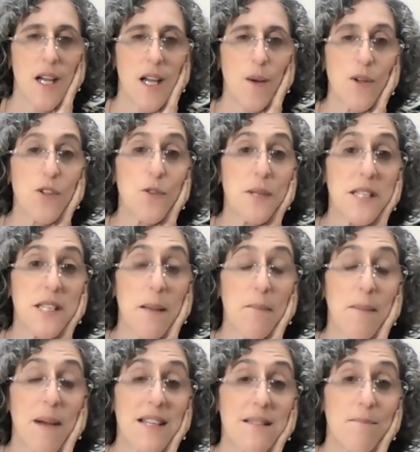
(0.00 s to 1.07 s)
which means I
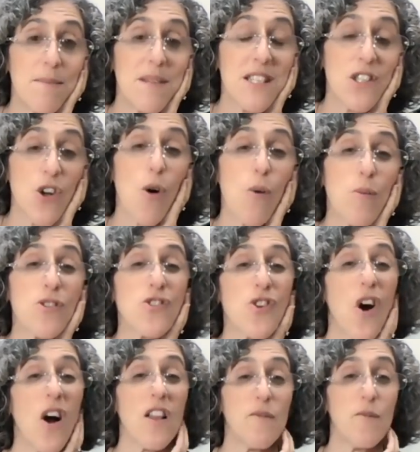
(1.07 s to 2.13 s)
missed almost
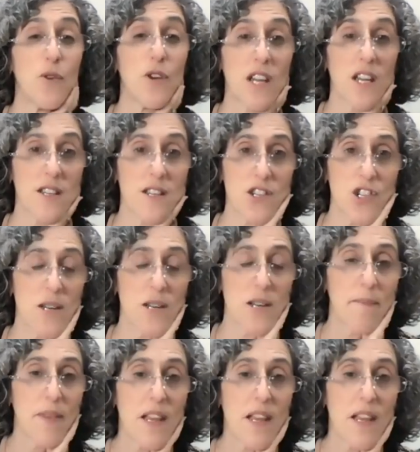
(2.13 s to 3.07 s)
all of Morning Edition.